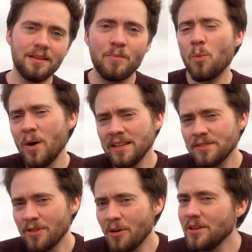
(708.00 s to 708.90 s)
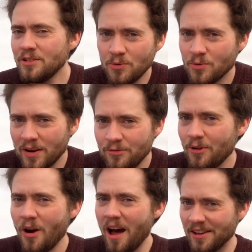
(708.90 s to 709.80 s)
But why is floating so great
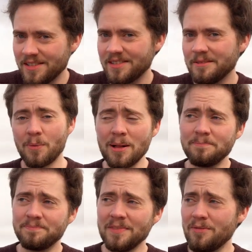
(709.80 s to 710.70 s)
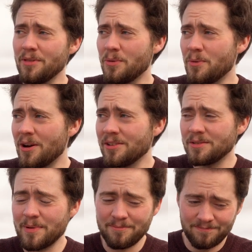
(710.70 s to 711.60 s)
for us? Well, even though the water
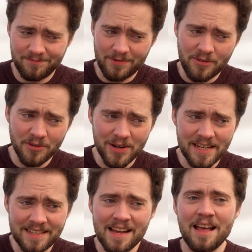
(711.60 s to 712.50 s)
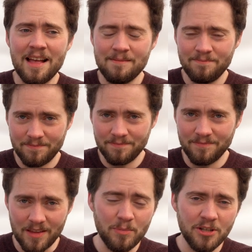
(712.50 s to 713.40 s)
is about 5 degrees,
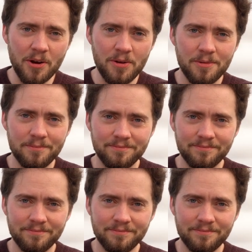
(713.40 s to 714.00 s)
let me show you.